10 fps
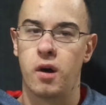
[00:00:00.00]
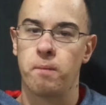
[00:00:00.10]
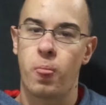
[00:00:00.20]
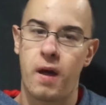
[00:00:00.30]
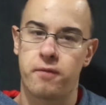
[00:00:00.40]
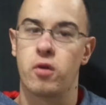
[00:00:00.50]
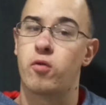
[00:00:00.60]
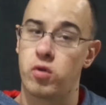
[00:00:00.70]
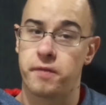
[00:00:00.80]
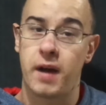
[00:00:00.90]
know, after, of
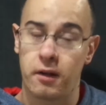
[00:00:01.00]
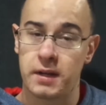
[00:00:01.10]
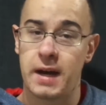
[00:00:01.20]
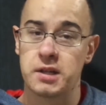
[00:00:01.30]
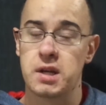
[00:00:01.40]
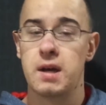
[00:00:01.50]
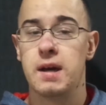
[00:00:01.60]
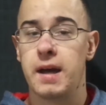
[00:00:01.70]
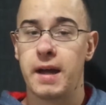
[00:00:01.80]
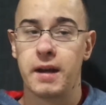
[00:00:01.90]
course, Val dies,
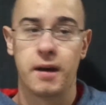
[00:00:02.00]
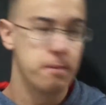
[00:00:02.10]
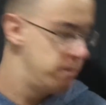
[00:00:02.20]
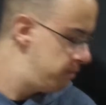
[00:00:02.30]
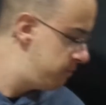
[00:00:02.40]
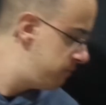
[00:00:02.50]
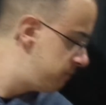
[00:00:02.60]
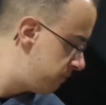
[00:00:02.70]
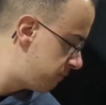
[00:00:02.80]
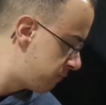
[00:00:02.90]
and, uh,
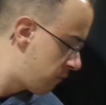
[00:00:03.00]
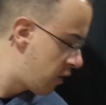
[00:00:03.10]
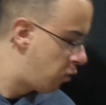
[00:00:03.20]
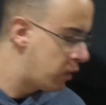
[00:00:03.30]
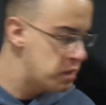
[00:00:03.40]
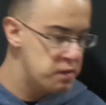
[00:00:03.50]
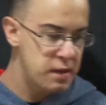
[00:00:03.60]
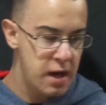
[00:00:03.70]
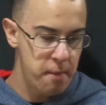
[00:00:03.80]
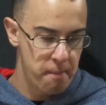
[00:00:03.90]
what's his
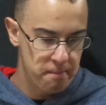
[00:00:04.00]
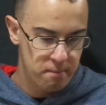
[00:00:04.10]
name?